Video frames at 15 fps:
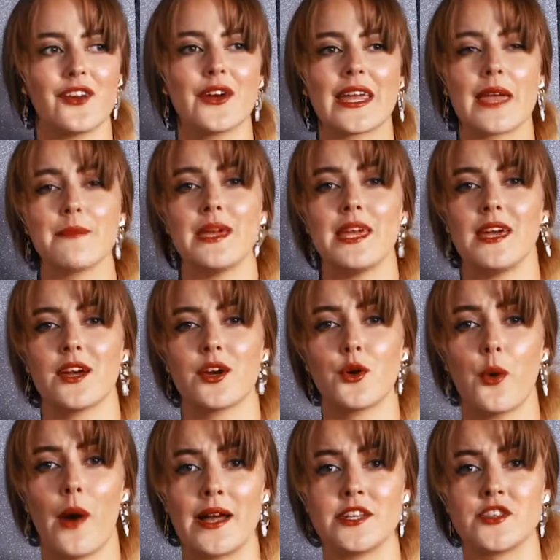know it can be
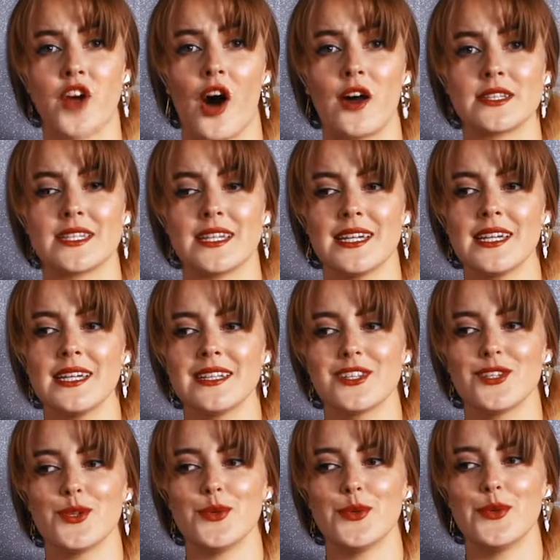quite daunting
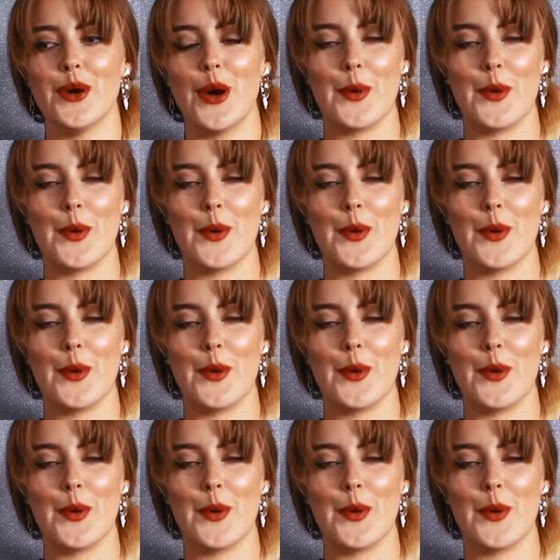to